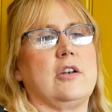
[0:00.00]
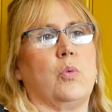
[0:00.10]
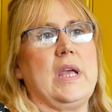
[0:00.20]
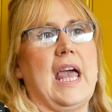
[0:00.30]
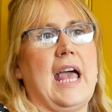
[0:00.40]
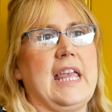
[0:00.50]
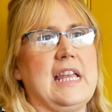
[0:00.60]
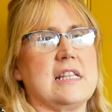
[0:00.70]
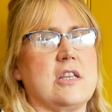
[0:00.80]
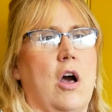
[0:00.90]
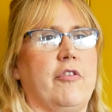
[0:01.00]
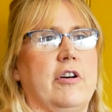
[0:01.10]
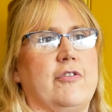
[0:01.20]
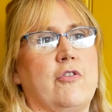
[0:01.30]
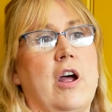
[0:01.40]
And we are here to
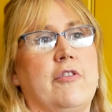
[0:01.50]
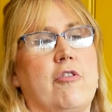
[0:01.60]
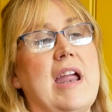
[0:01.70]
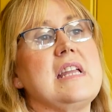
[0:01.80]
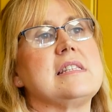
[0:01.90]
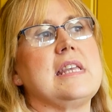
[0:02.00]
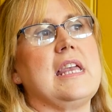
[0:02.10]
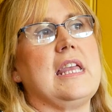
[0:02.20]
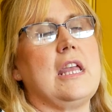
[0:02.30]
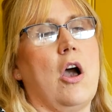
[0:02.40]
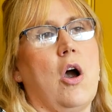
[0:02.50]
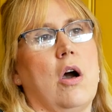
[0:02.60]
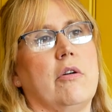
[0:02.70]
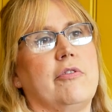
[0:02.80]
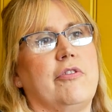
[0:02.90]
offer a variety
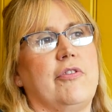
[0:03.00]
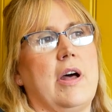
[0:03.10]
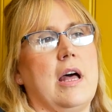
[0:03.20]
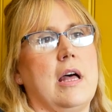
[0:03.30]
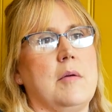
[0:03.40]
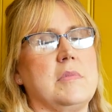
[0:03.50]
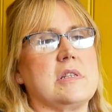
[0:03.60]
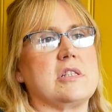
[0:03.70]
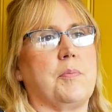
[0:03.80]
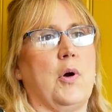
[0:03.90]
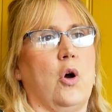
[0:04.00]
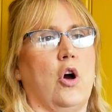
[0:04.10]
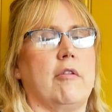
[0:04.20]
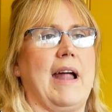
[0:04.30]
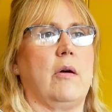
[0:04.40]
of
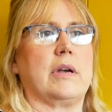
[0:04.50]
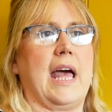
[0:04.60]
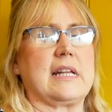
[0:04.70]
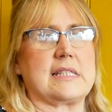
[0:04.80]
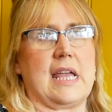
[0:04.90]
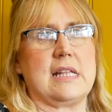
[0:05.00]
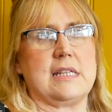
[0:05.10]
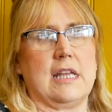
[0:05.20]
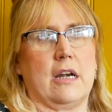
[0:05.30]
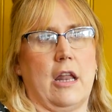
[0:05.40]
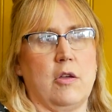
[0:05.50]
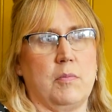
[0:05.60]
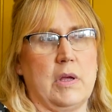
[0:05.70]
support around anxiety and low